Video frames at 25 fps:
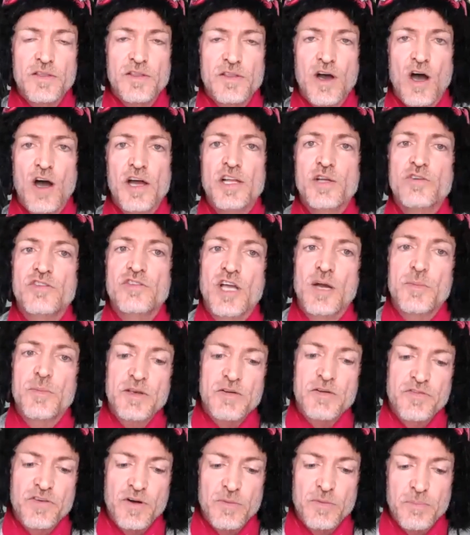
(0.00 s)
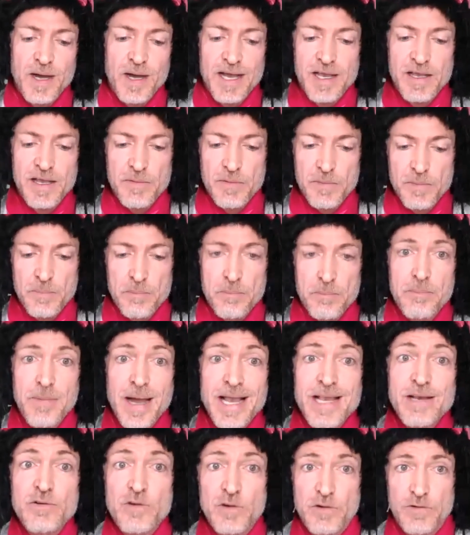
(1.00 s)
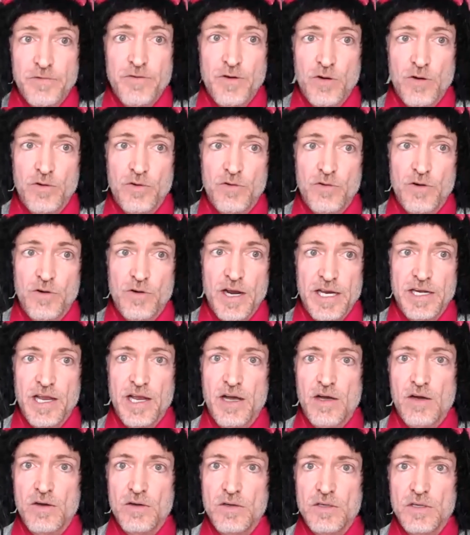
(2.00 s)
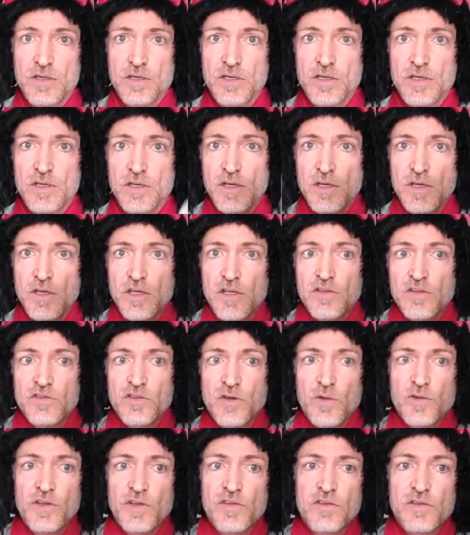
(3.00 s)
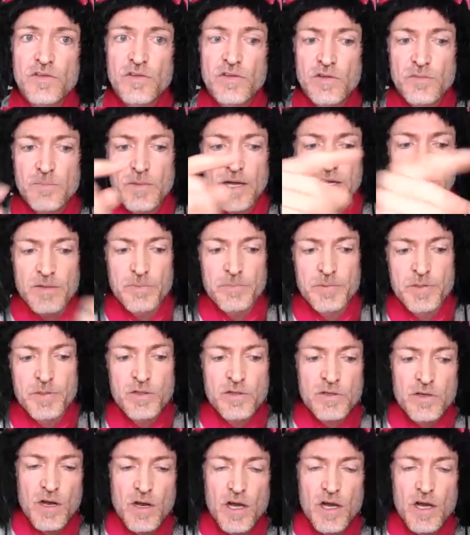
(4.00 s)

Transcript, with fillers: the audio is coming from my microphone right now. So this is the, my computer